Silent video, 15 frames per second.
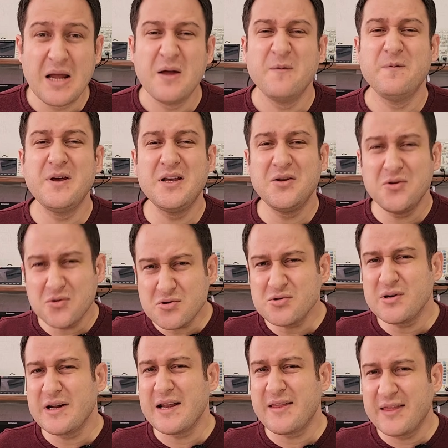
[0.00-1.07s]
We
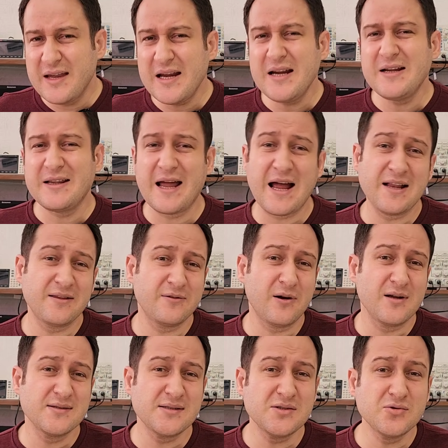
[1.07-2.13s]
usually think that
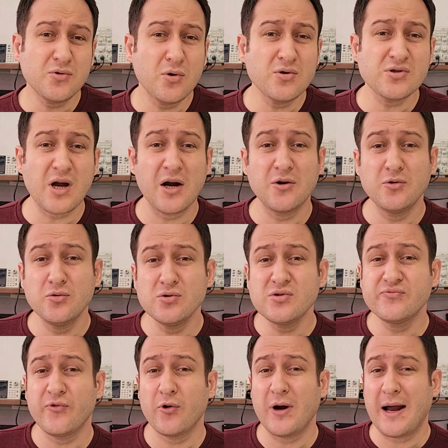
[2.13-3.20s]
transistors are used
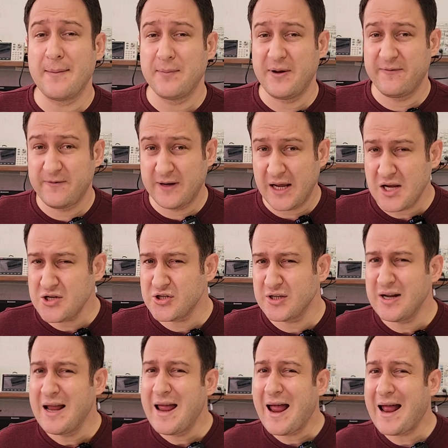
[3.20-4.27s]
for
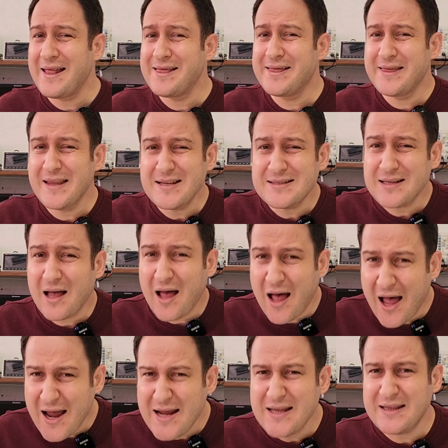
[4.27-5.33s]
amplification, and this
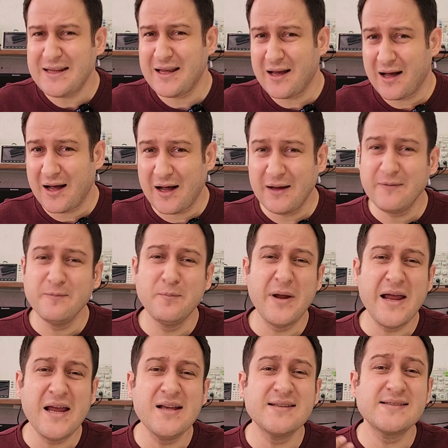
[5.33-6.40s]
idea
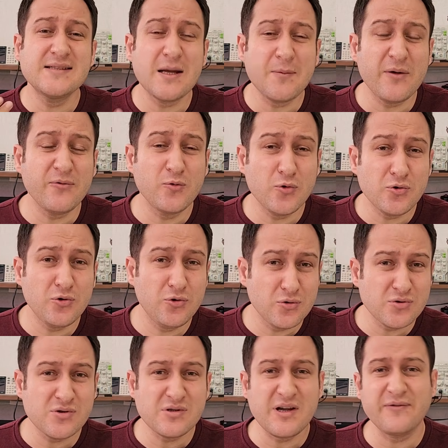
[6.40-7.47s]
makes some of good
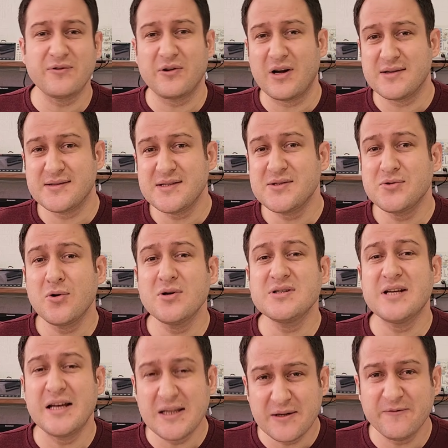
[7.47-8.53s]
uses of transistors
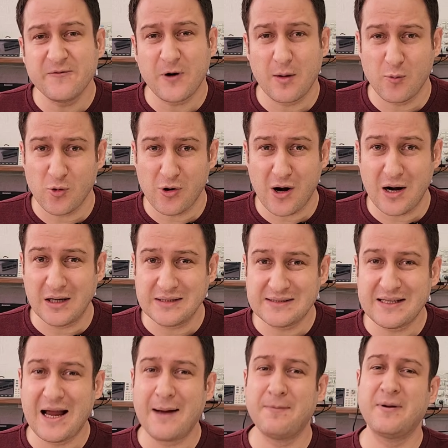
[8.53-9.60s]
hidden from our eyes.
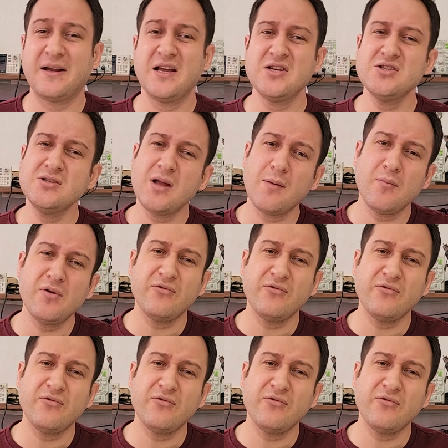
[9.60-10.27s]
Application number